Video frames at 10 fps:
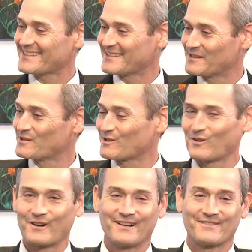to you,
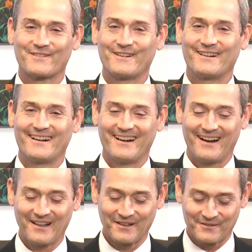Zoran, for
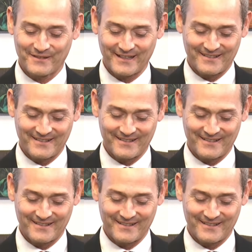all of